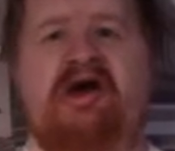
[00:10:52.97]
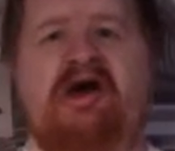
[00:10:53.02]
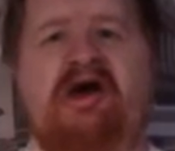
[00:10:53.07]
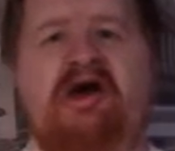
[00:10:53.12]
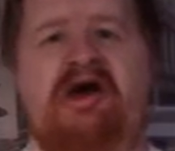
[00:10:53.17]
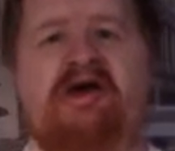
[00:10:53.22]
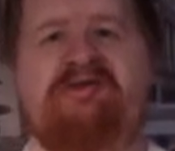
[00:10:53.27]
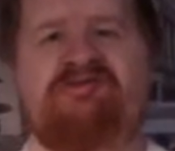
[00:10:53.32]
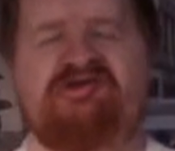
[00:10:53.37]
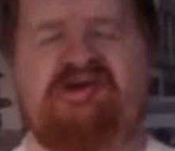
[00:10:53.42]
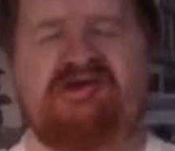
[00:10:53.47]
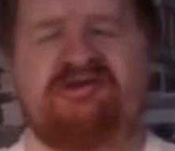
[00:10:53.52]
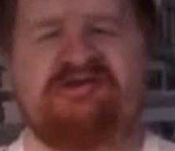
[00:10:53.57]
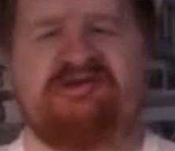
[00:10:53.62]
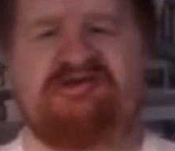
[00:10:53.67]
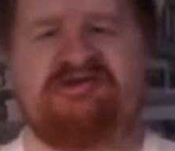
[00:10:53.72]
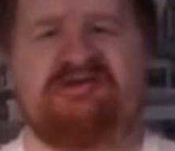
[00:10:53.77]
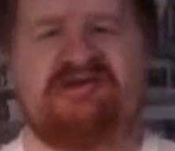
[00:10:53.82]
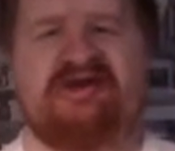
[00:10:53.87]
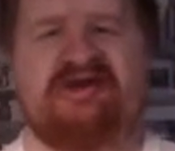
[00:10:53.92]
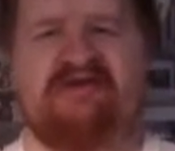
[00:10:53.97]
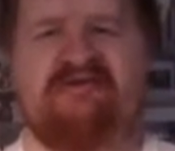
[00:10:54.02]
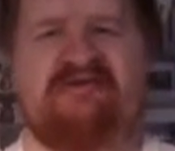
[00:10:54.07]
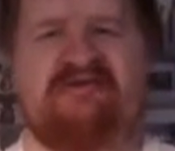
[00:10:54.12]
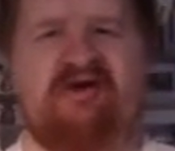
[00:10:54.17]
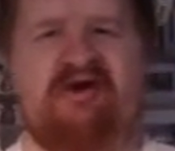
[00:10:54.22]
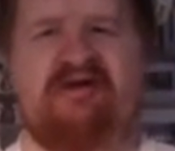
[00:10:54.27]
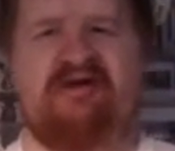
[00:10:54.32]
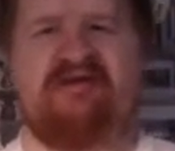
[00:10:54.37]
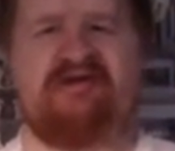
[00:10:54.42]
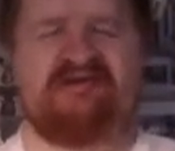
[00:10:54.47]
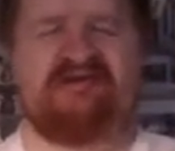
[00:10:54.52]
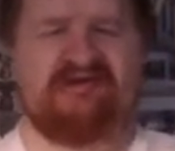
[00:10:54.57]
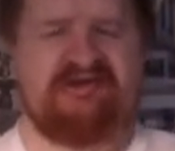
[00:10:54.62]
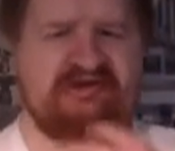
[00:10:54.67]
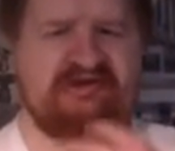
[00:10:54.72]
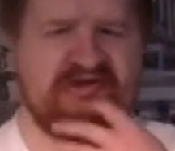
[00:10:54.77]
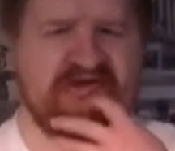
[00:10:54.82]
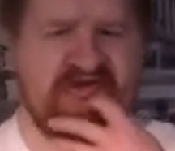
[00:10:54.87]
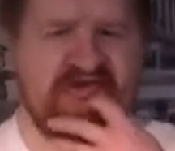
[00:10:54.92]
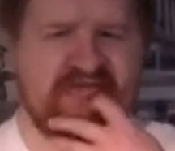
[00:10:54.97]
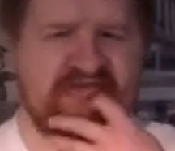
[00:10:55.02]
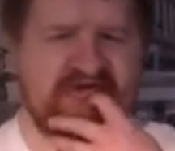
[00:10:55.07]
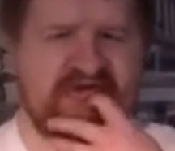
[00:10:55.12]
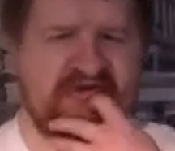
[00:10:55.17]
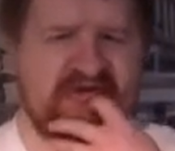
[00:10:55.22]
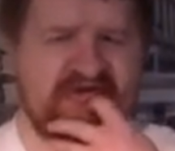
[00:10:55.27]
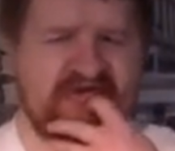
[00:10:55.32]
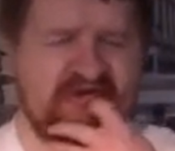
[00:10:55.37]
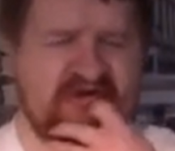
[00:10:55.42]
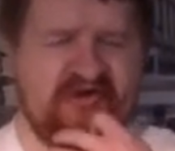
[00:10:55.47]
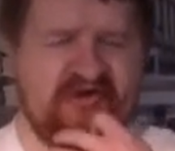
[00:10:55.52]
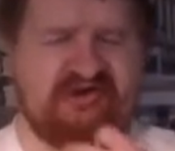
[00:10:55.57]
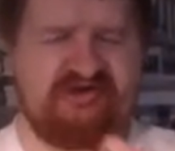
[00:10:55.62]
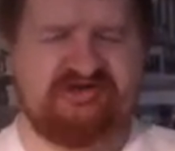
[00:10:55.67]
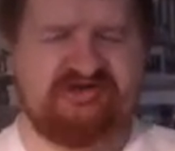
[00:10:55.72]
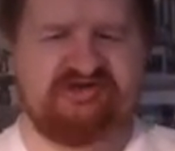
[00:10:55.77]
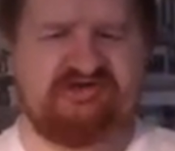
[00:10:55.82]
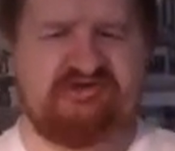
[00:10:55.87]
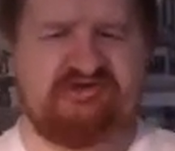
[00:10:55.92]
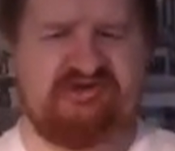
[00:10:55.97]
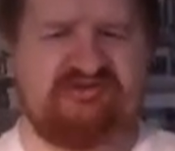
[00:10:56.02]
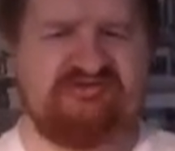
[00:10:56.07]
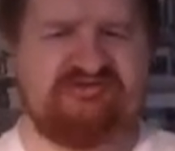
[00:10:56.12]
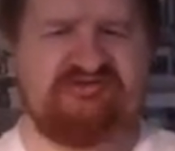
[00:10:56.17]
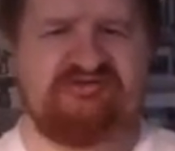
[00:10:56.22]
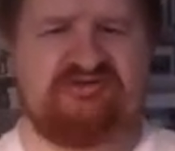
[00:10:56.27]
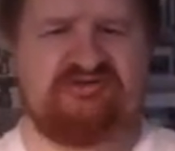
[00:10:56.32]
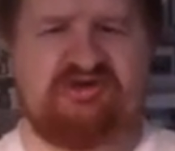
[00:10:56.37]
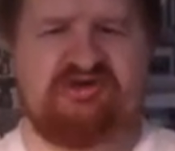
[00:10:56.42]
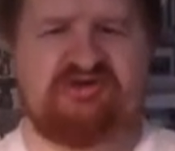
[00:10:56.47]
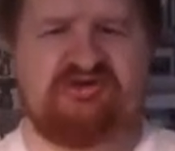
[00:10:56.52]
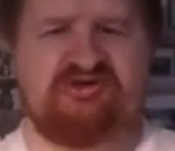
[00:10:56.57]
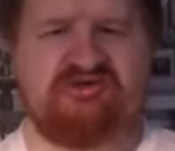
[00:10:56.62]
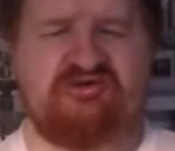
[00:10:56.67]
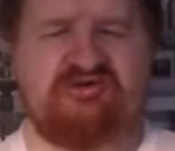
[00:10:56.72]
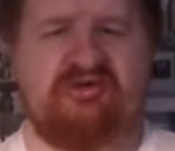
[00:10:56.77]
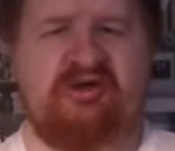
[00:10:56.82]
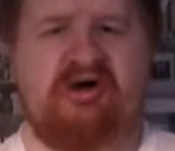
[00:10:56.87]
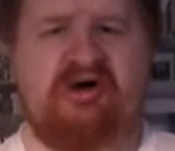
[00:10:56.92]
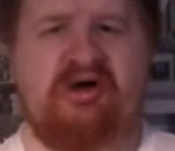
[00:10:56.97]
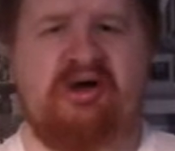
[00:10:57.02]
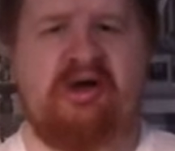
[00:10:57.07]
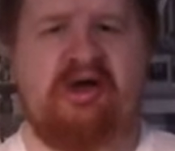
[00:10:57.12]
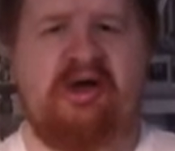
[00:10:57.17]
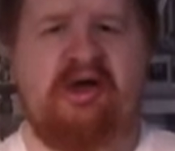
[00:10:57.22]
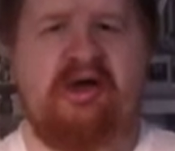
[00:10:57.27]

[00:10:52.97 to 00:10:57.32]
Trying to kind of cut this not too long.